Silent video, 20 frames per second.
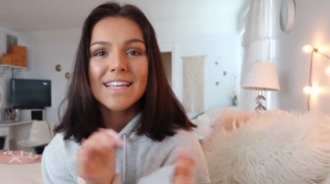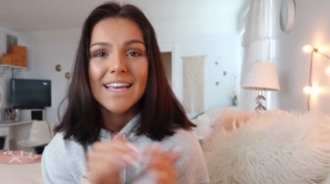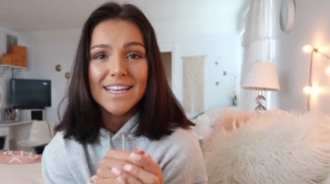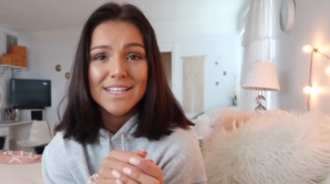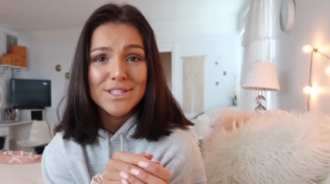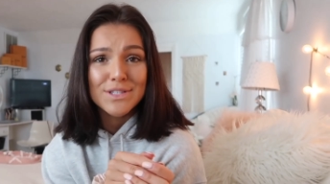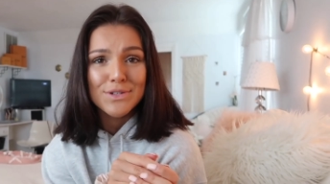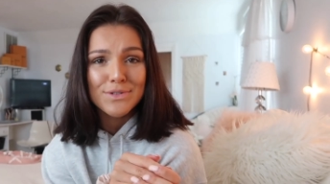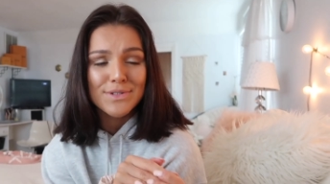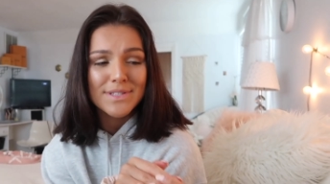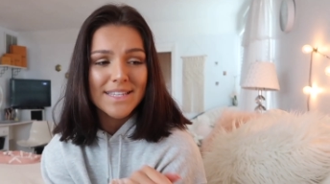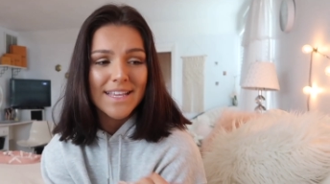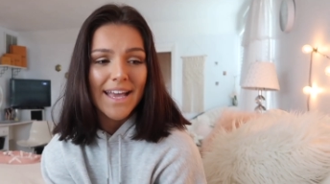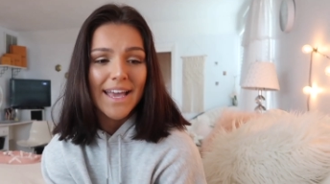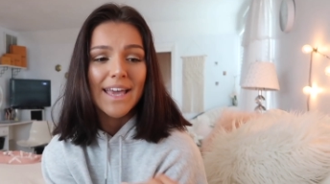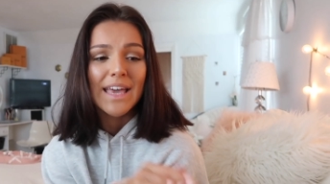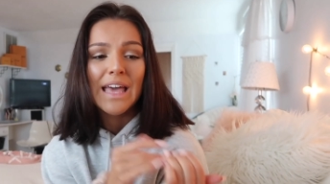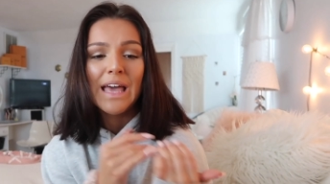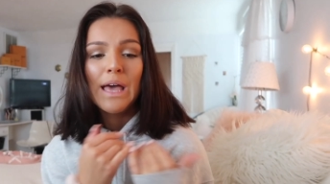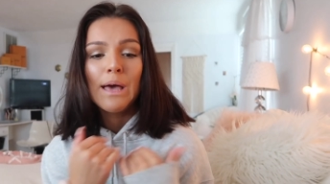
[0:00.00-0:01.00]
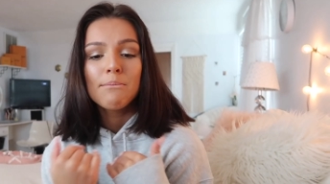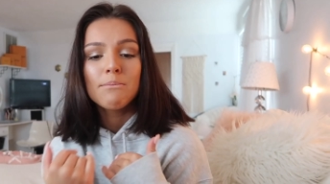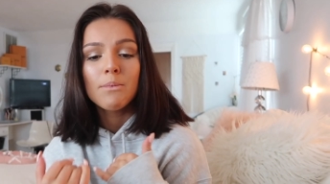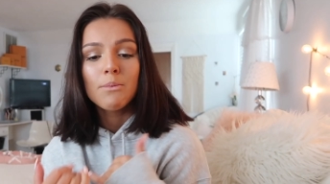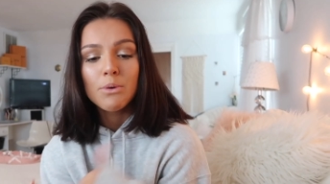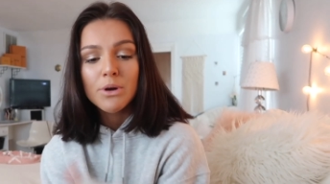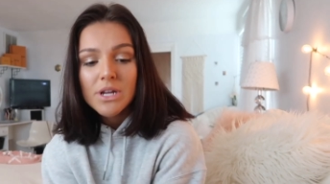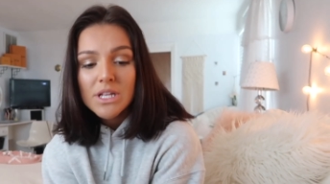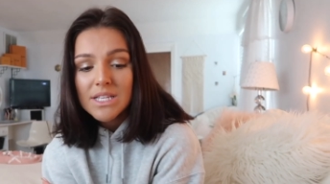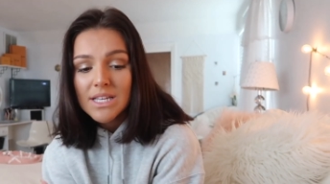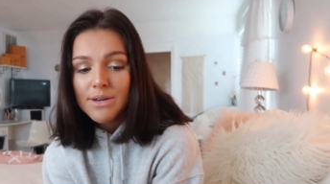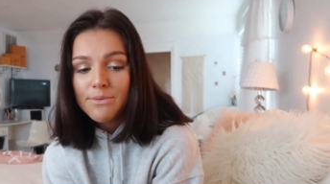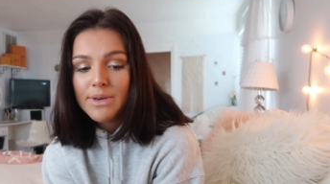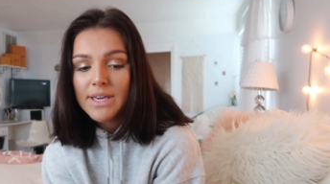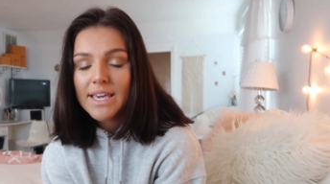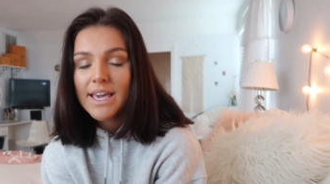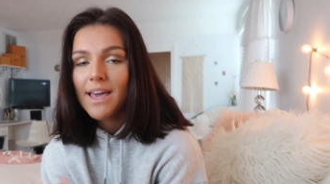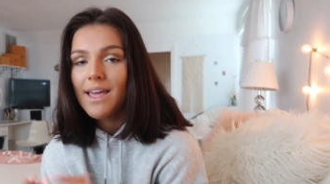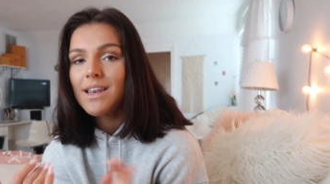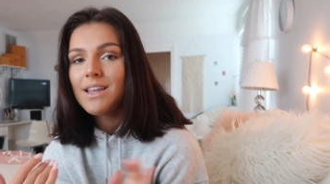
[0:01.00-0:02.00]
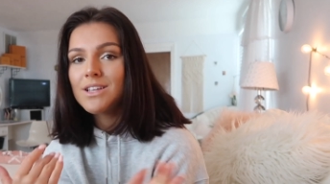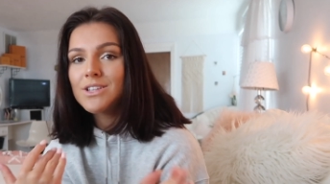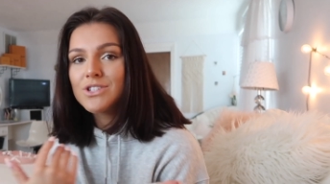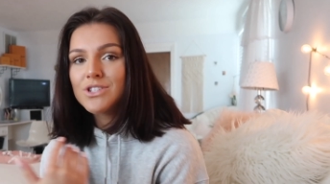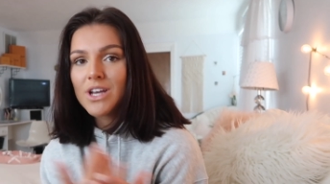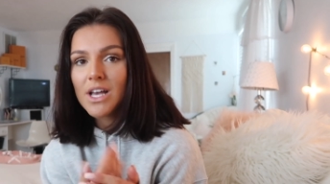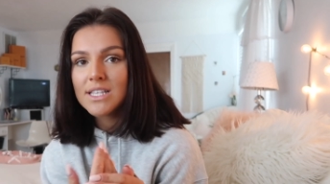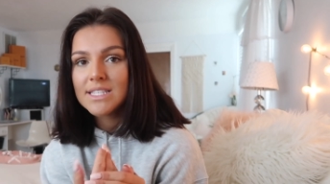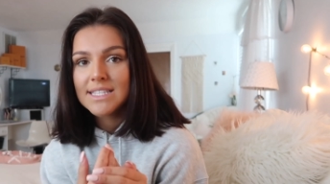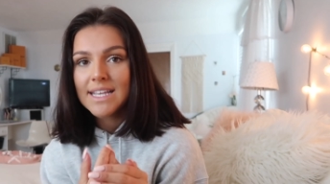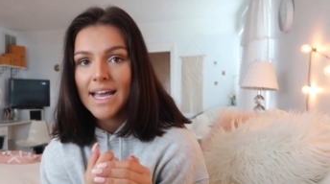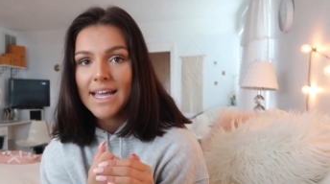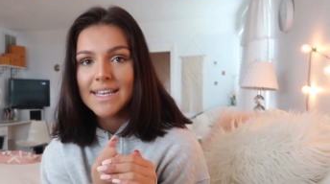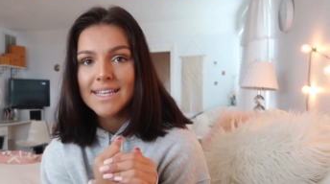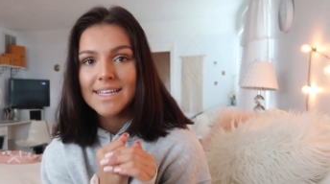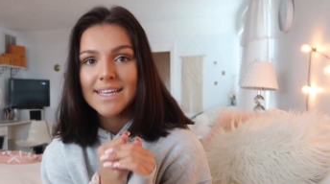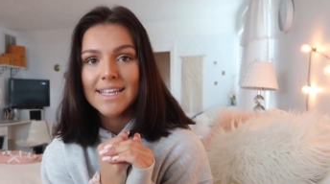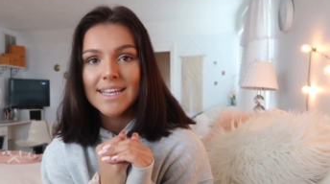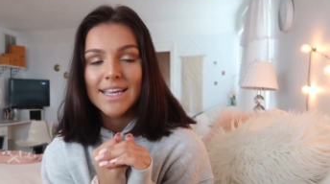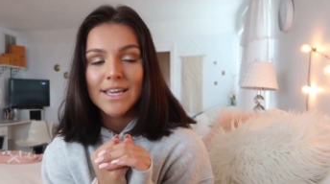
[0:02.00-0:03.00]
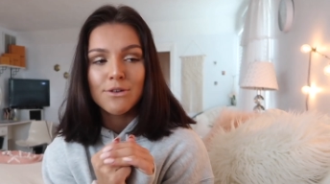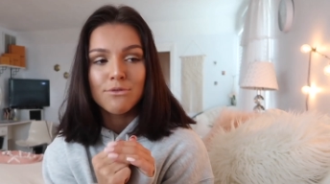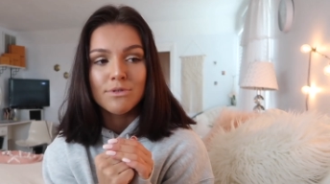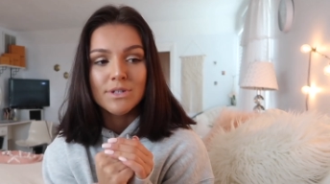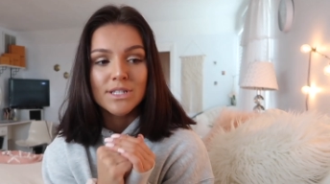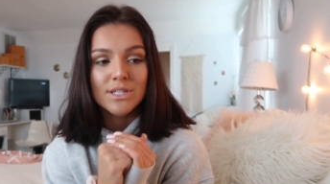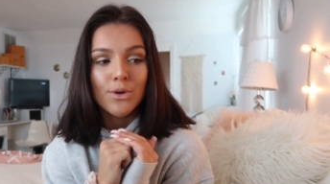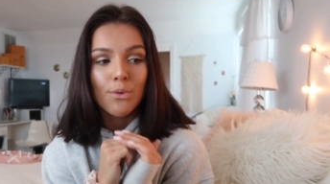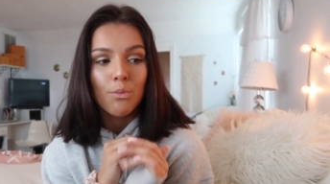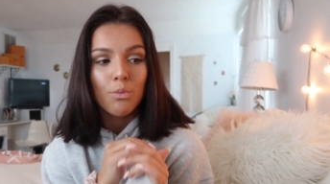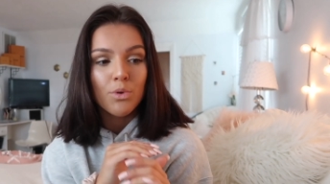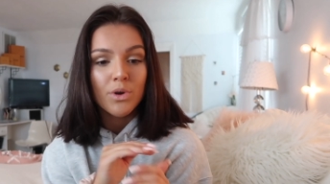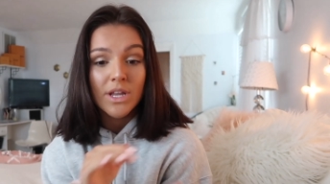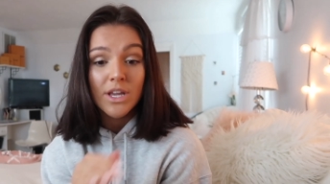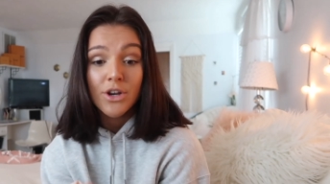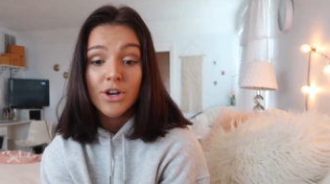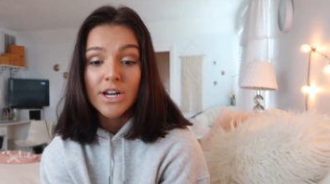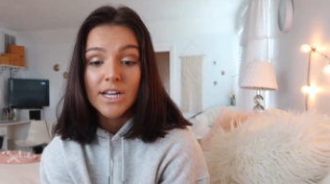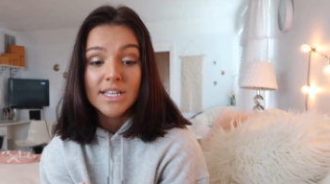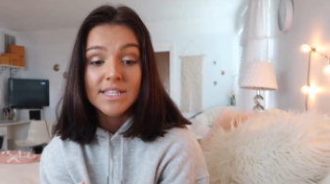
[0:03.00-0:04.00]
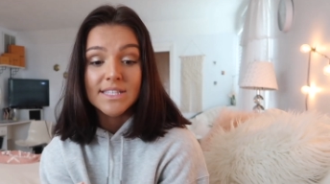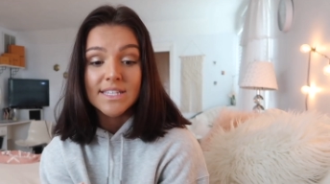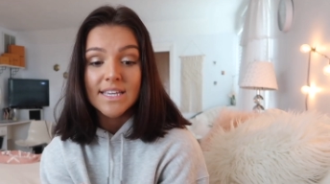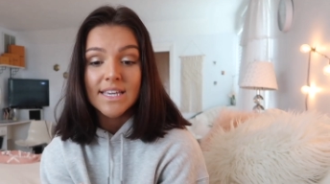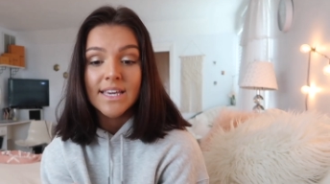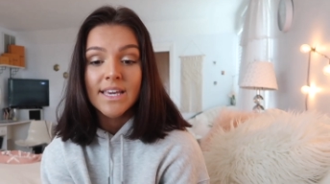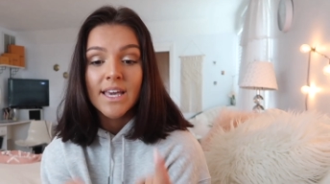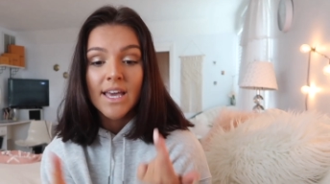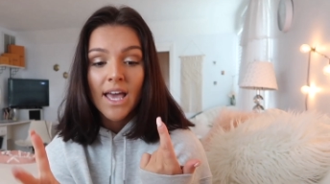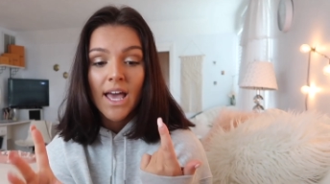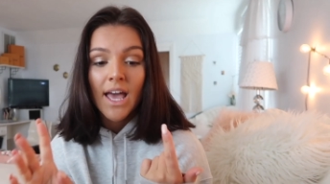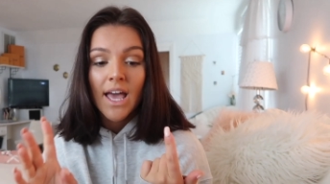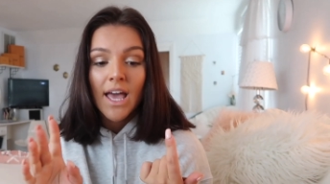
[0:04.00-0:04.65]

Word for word: Today is Tuesday, Memorial Day weekend just ended. It was pretty crazy.